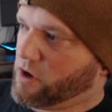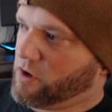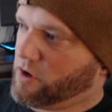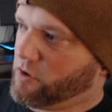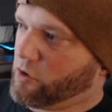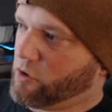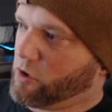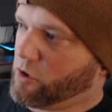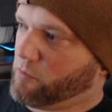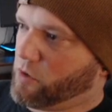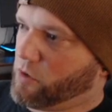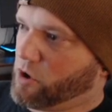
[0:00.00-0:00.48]

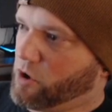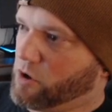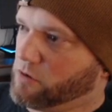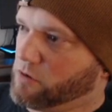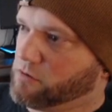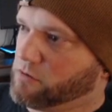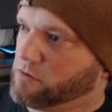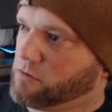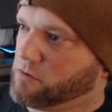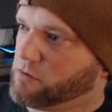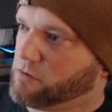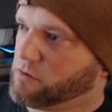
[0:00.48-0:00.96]
normal,
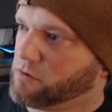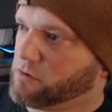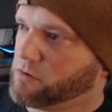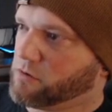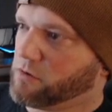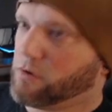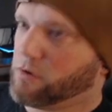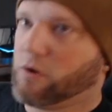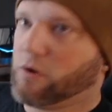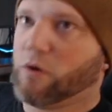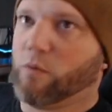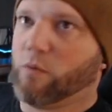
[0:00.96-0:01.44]

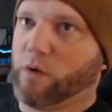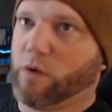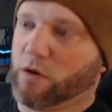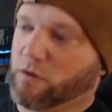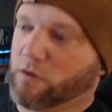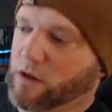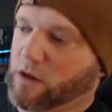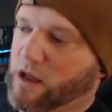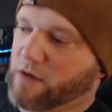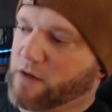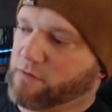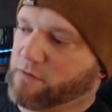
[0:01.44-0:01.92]
we don't
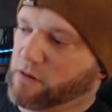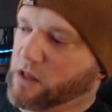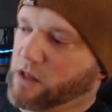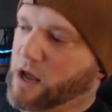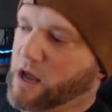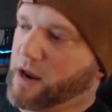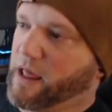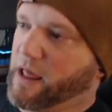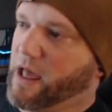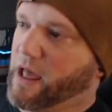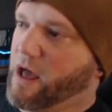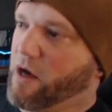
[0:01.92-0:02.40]
have a lot
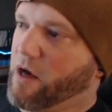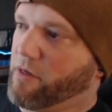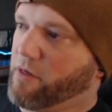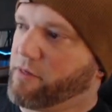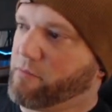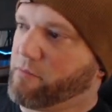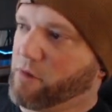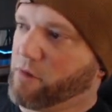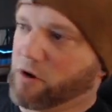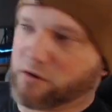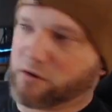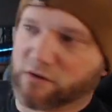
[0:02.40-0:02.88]
of health.
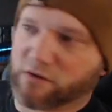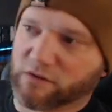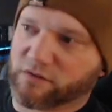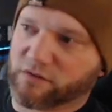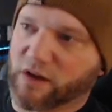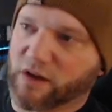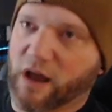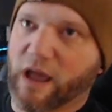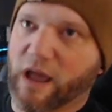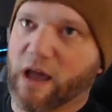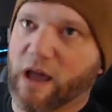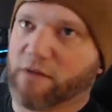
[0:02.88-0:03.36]
Merc does
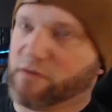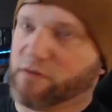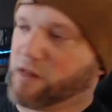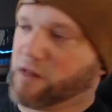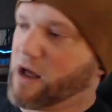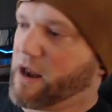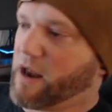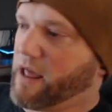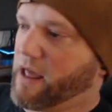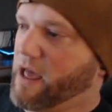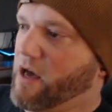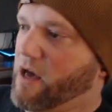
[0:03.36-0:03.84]
not have a
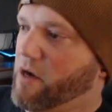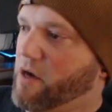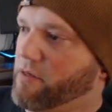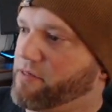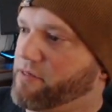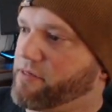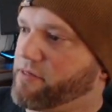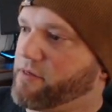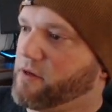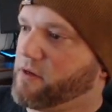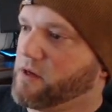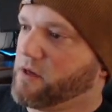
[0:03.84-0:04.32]
lot of
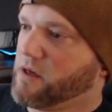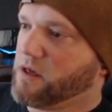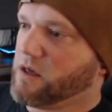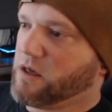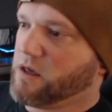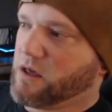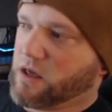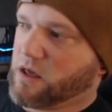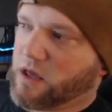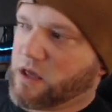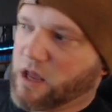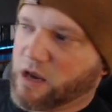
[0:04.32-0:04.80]

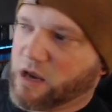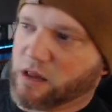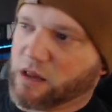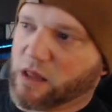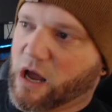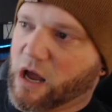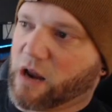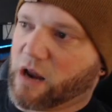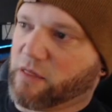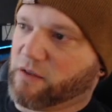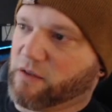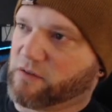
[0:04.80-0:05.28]
health. And a
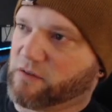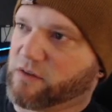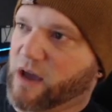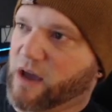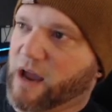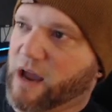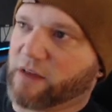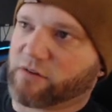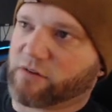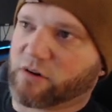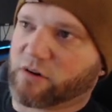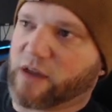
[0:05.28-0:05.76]
lot of these
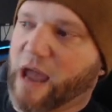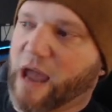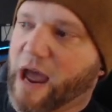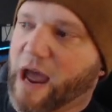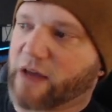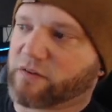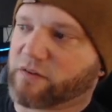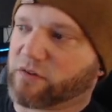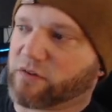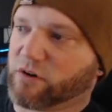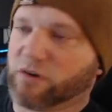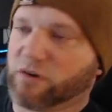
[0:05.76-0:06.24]
guys are
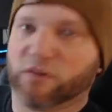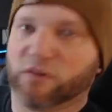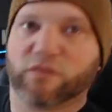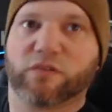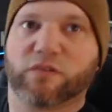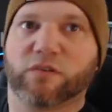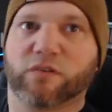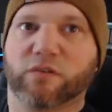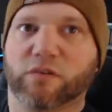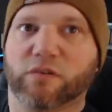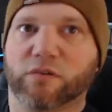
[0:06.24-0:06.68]
casters.